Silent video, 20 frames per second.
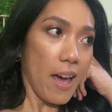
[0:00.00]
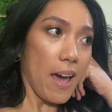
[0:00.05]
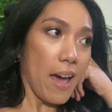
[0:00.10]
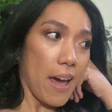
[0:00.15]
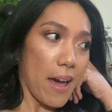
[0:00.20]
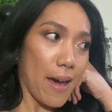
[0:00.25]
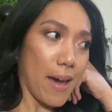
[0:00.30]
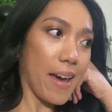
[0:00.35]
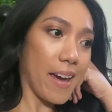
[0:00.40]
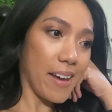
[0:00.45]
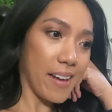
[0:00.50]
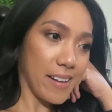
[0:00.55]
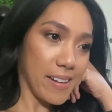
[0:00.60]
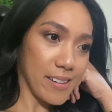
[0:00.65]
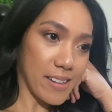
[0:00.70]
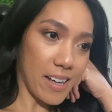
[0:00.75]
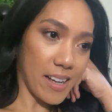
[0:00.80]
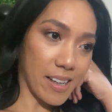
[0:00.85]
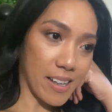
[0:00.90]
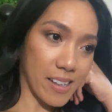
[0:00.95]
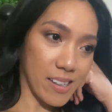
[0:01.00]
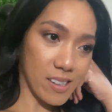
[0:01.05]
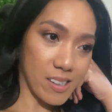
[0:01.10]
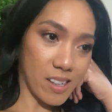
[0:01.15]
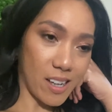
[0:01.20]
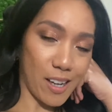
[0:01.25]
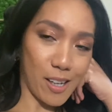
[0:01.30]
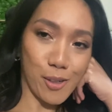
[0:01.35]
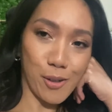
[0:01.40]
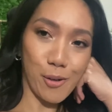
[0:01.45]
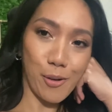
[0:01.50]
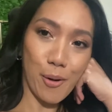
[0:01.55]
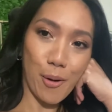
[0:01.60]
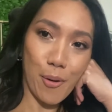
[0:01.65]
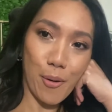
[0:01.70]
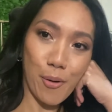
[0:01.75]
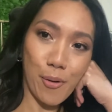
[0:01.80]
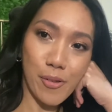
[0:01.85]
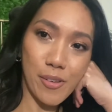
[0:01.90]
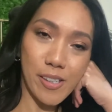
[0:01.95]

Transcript: and I don't know,